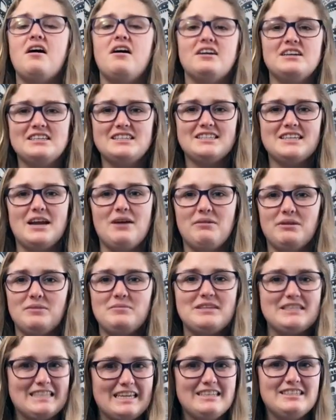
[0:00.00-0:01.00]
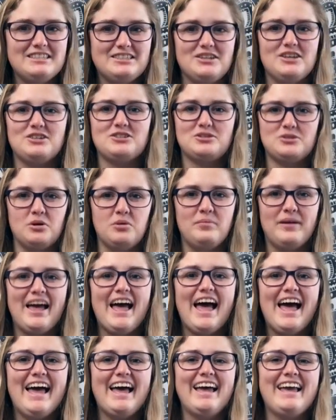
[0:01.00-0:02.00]
Honestly, I want to be Daisy Duck so
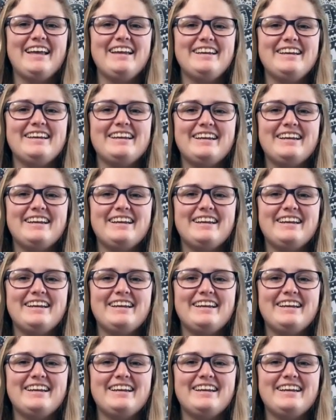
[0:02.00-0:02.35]
bad.